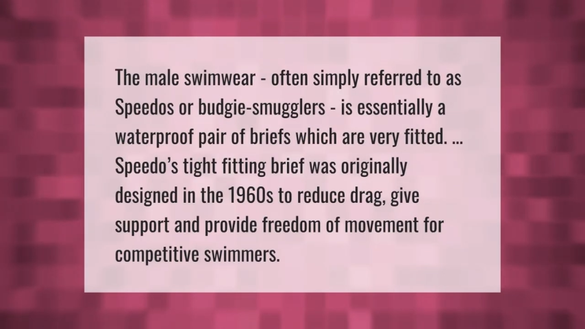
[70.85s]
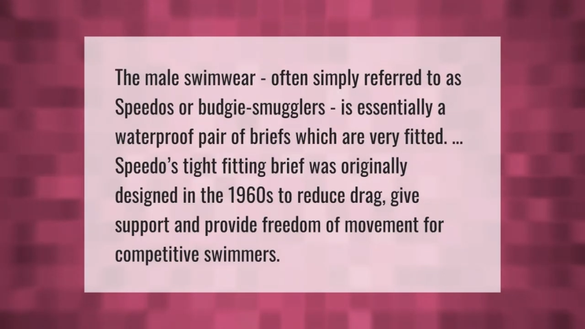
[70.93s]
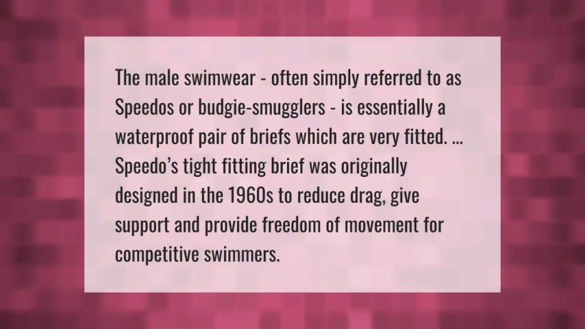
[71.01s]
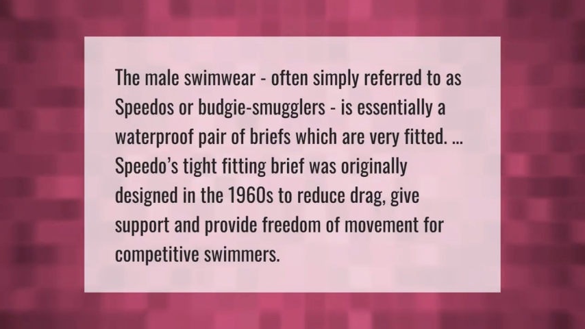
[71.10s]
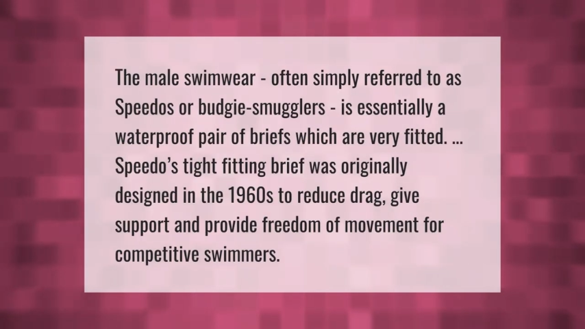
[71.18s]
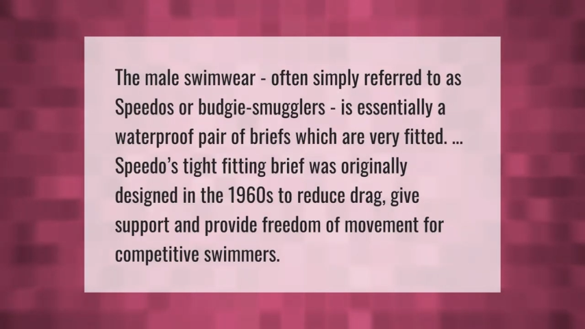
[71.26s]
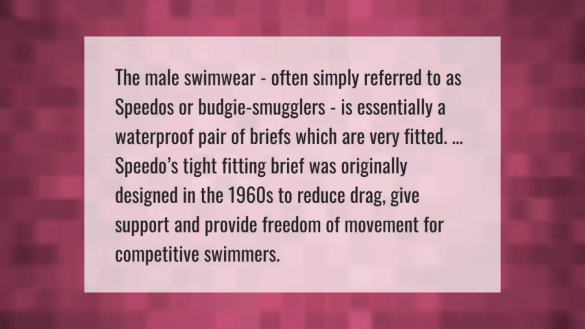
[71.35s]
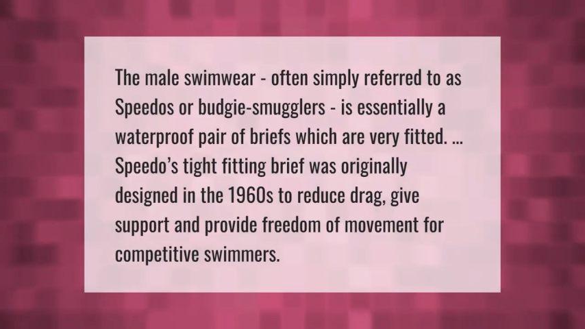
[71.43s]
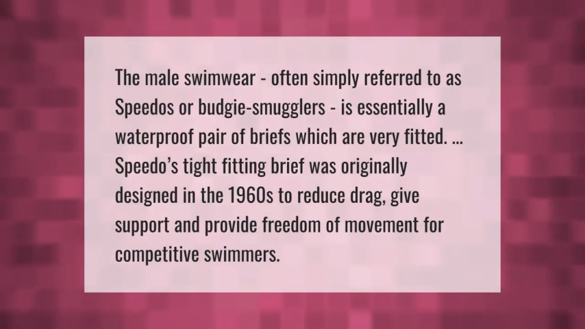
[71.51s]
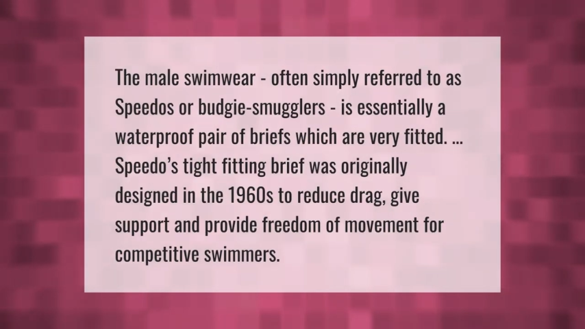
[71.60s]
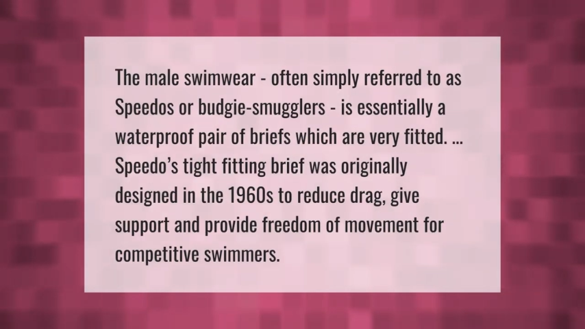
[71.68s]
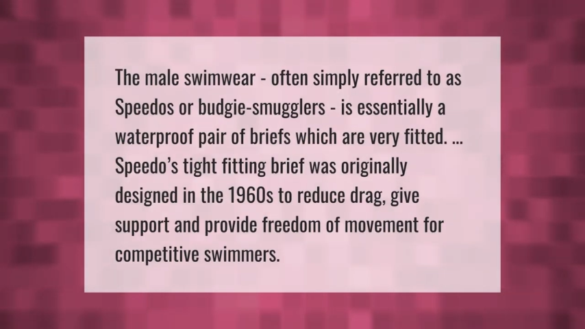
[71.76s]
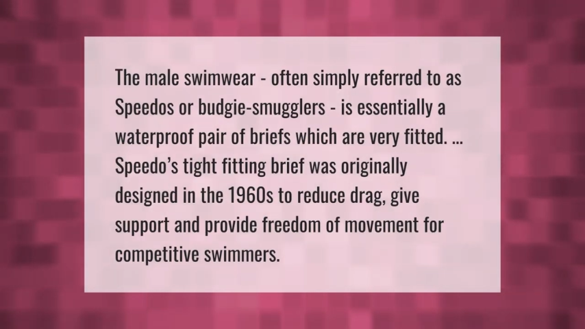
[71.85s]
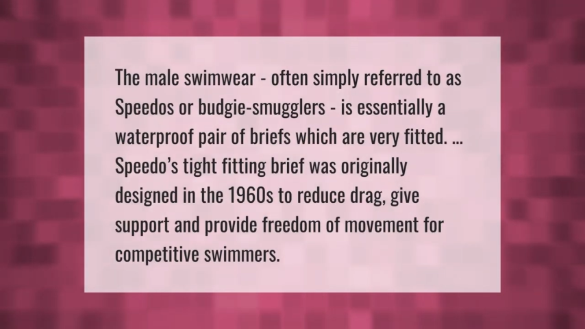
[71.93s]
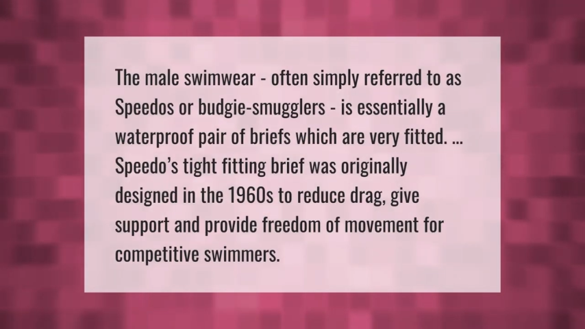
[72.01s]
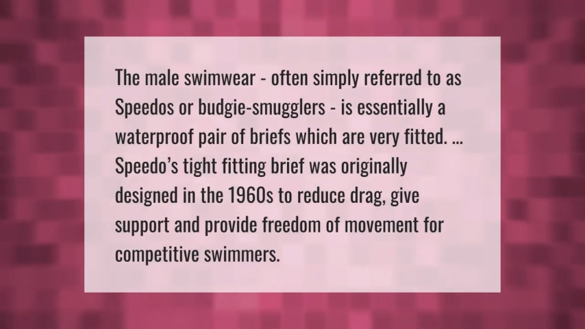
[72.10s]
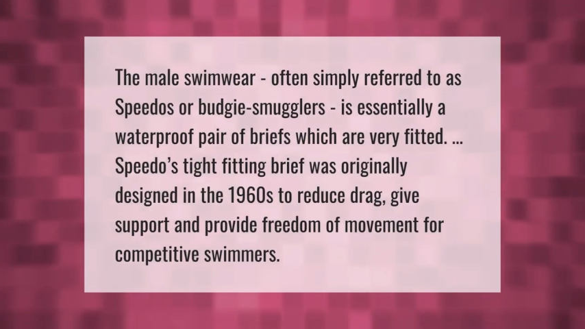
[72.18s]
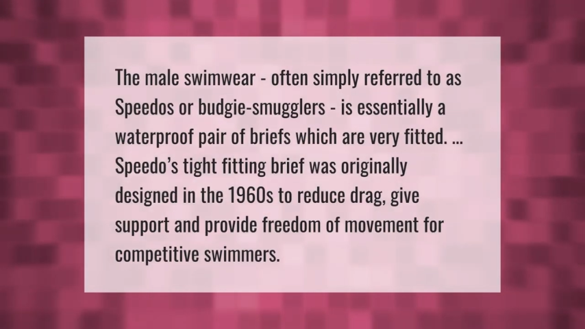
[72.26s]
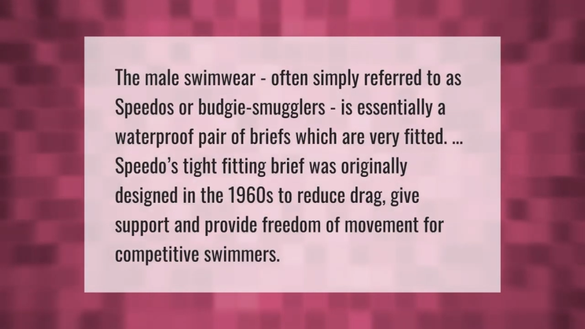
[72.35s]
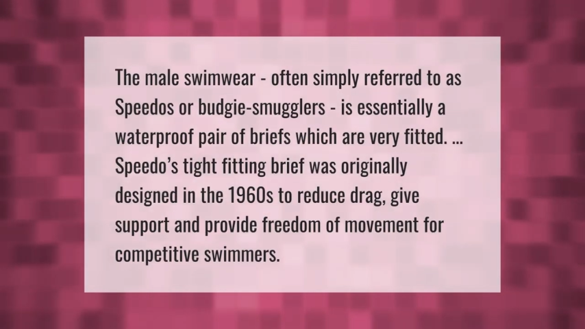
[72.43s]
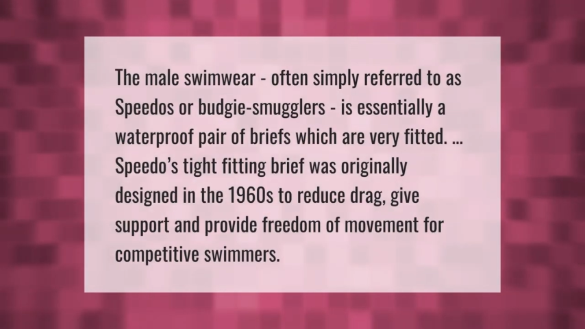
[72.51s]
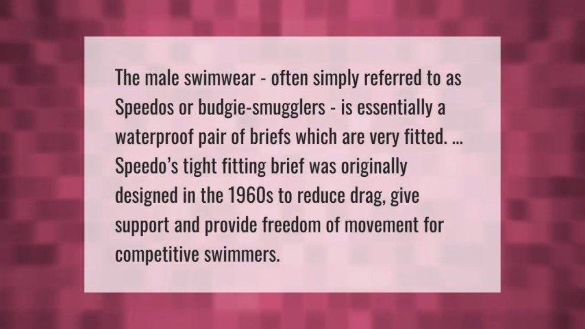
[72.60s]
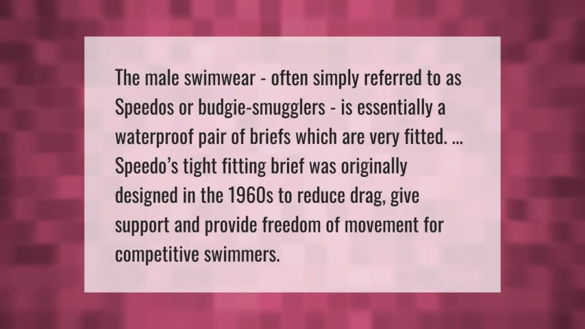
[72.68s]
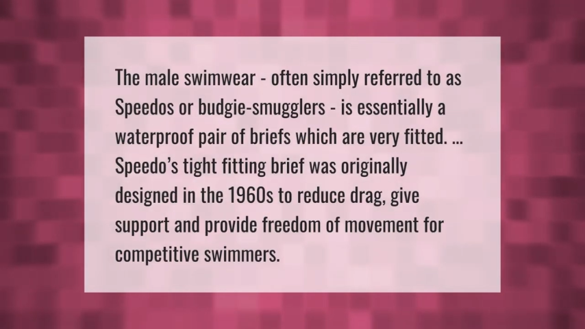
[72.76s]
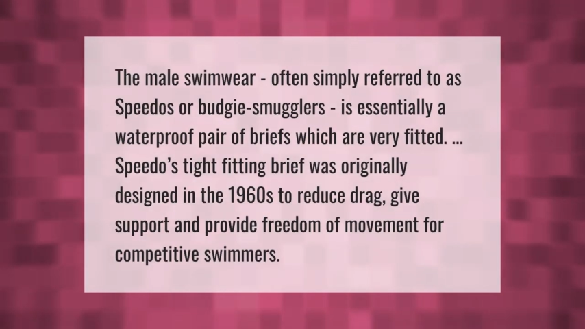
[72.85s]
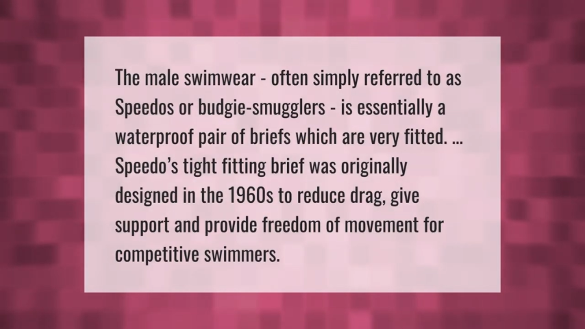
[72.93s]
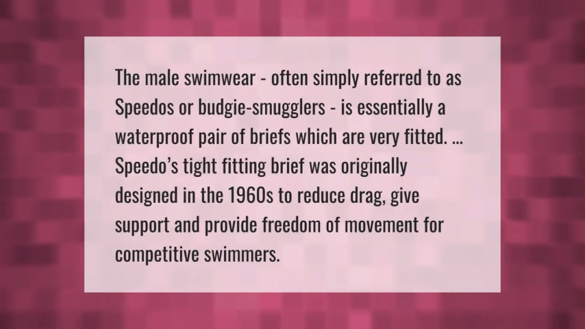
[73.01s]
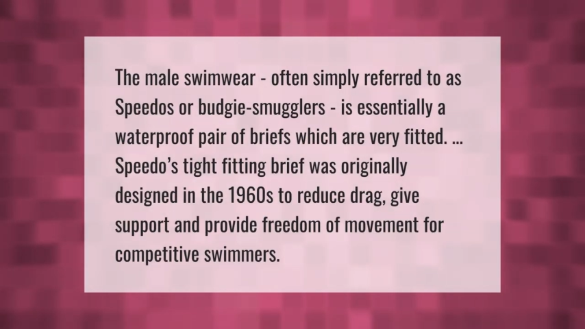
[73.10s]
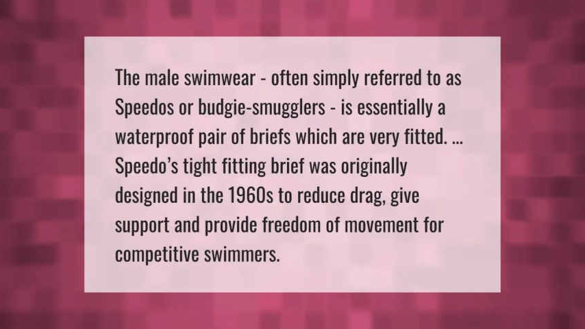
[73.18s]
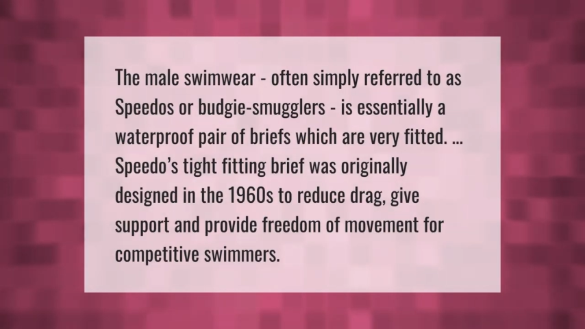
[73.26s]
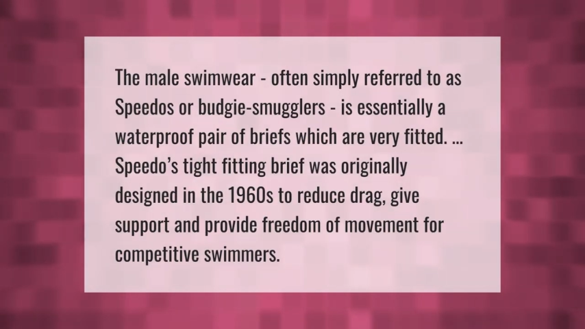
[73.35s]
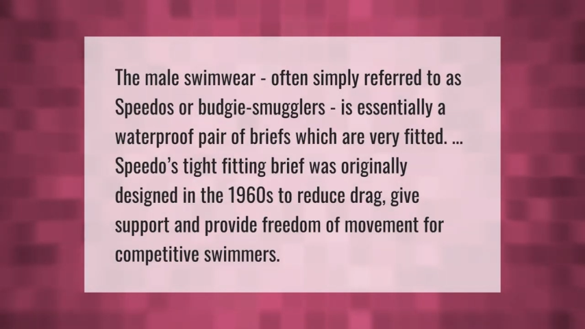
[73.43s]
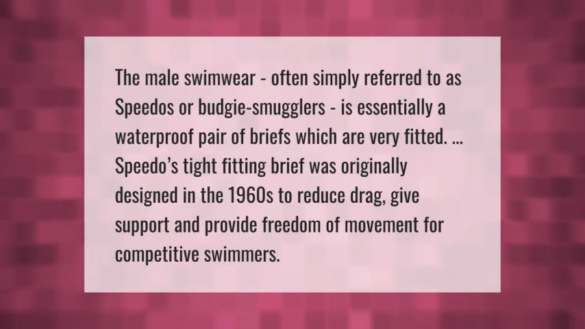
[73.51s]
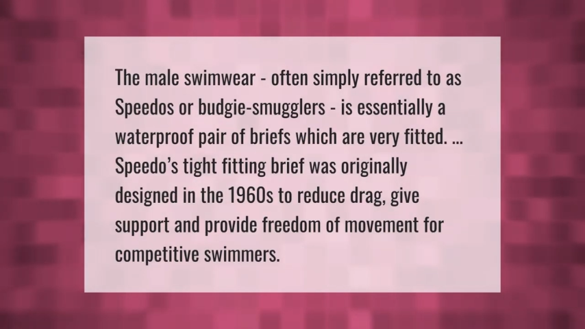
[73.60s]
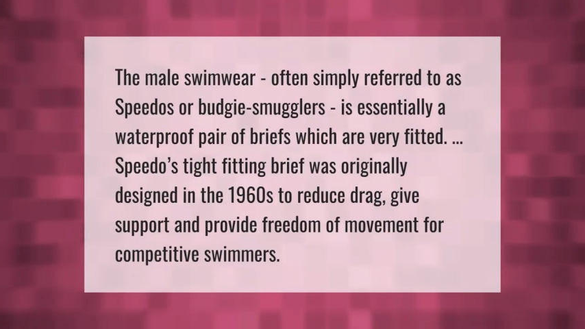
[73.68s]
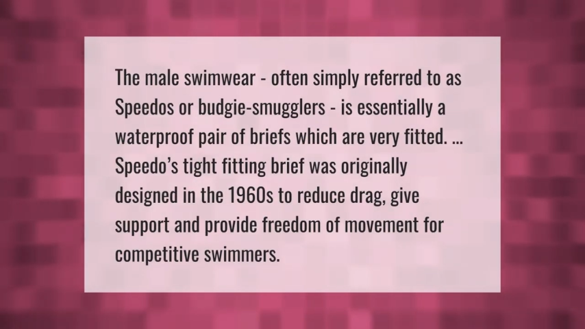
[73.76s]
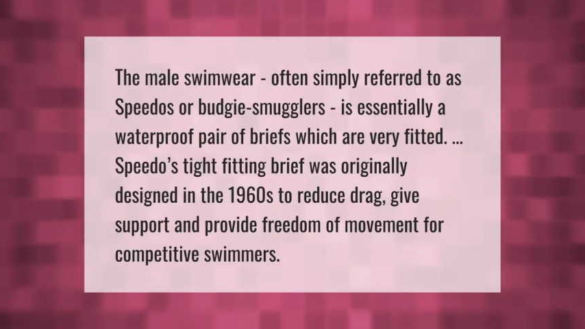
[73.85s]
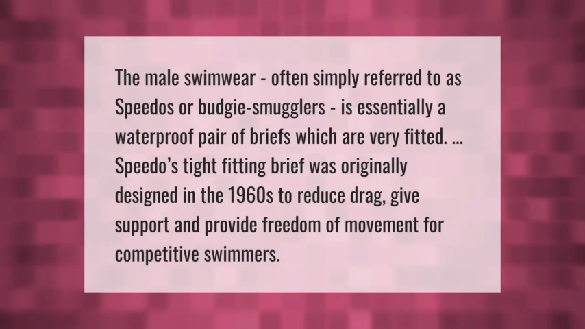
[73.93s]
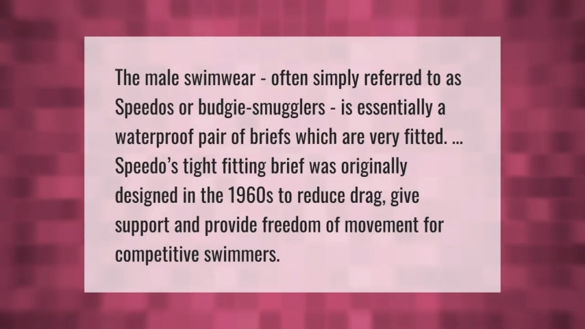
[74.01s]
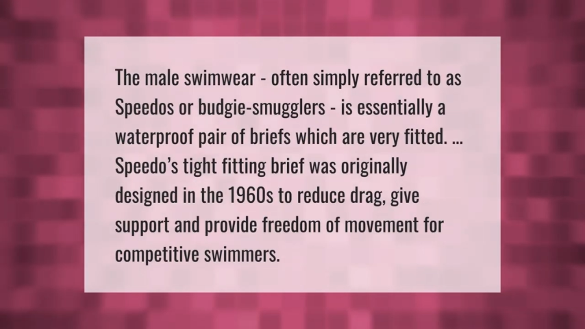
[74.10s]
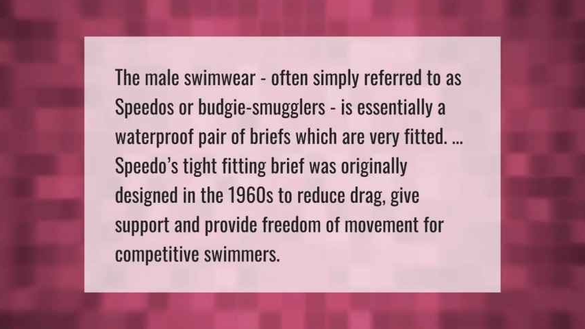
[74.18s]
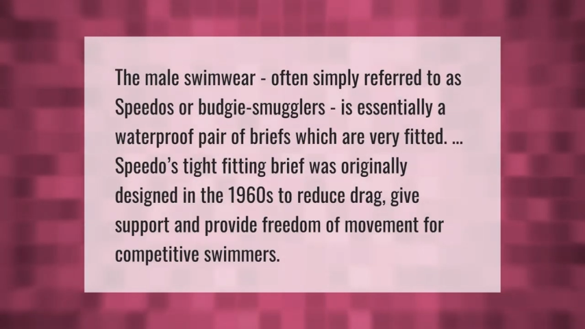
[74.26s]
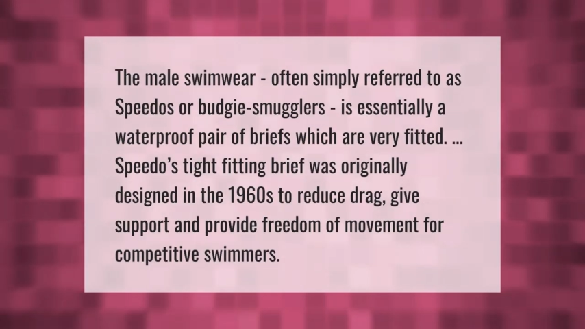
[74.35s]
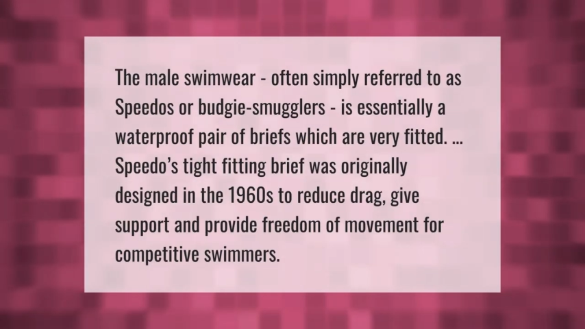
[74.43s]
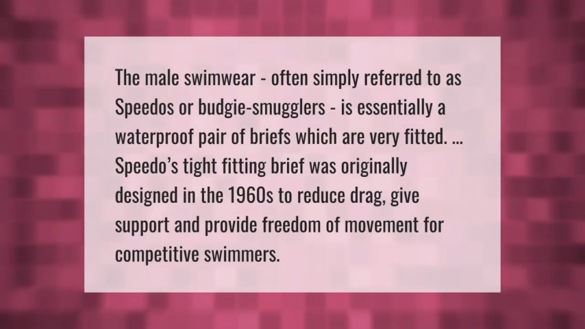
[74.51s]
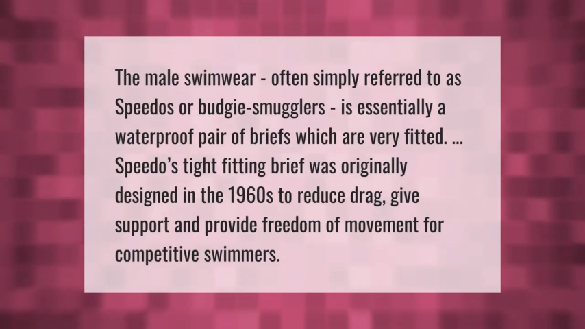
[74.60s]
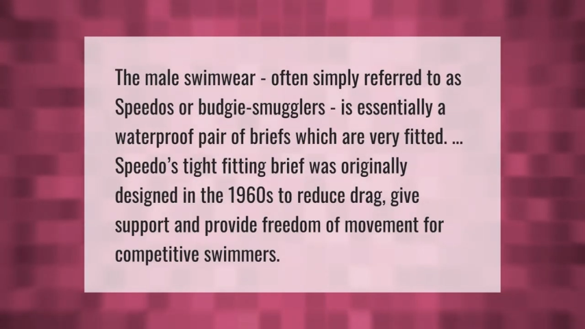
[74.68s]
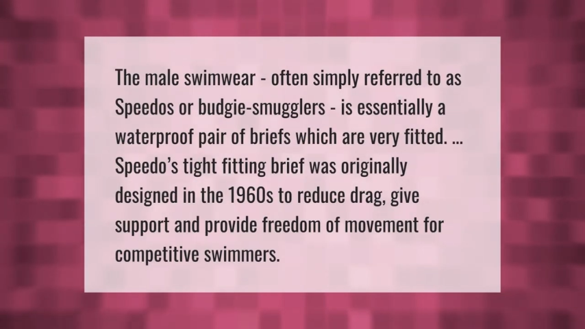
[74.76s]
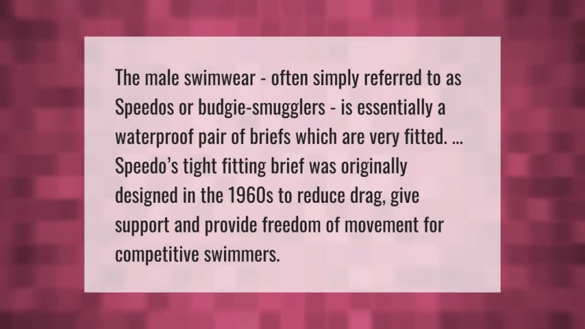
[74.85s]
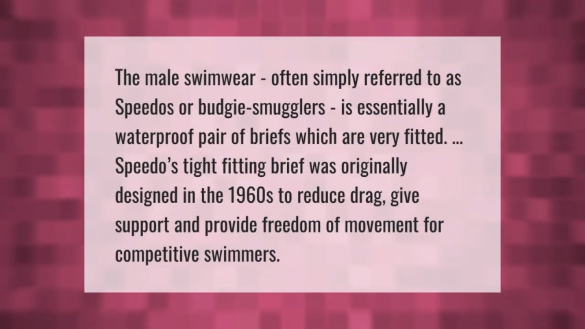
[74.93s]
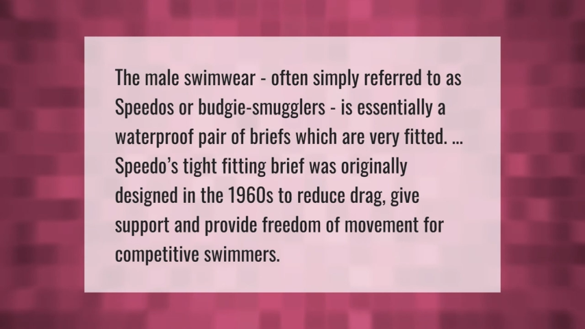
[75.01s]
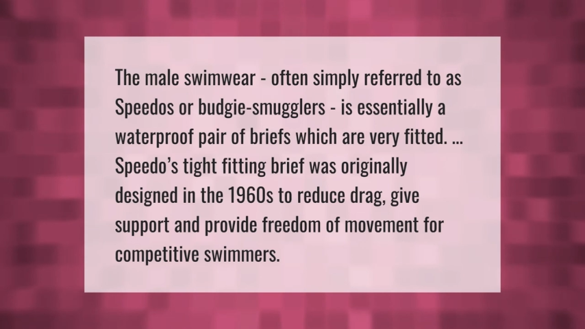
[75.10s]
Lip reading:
No face is visible, so there are no lips to read.